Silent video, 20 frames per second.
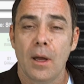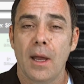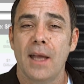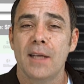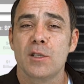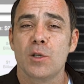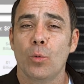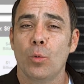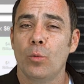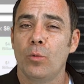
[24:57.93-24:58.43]

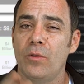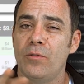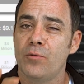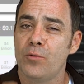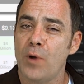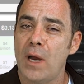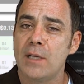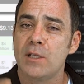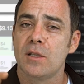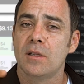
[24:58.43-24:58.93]
And so we'll
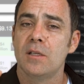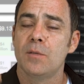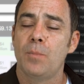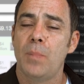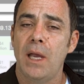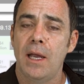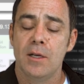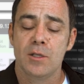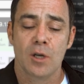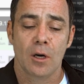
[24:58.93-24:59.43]
refresh the
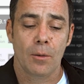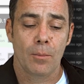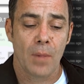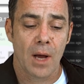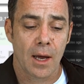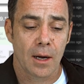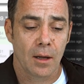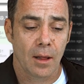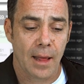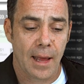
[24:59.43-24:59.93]
page on our
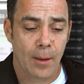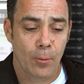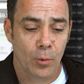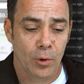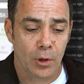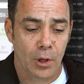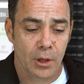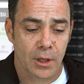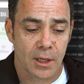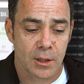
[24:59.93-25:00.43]
model and
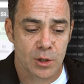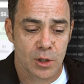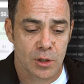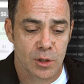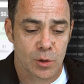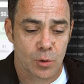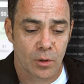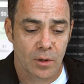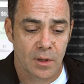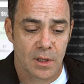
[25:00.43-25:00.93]
we'll look at
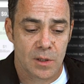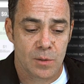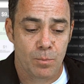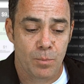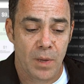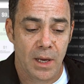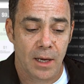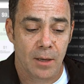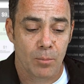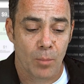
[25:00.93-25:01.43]
just sort of these
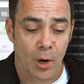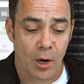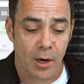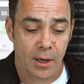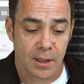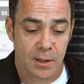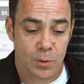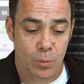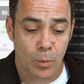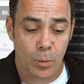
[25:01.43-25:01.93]
big
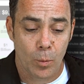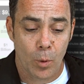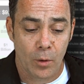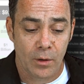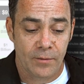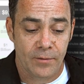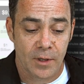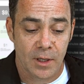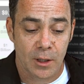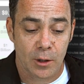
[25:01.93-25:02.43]
markets. We
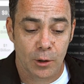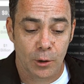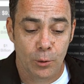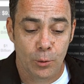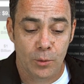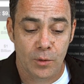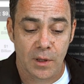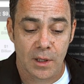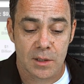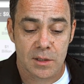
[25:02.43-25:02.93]
won't even
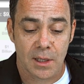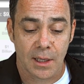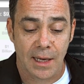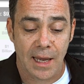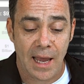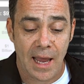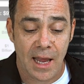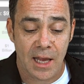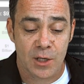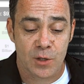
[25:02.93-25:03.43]
include things like
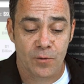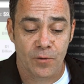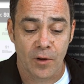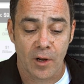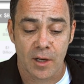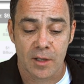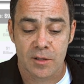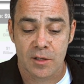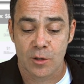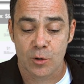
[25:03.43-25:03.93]
hedge
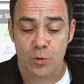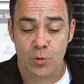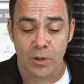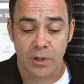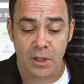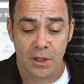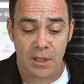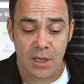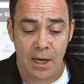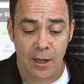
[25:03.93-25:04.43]
funds and
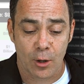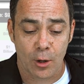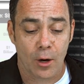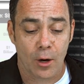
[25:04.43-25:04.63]
trillion-dollar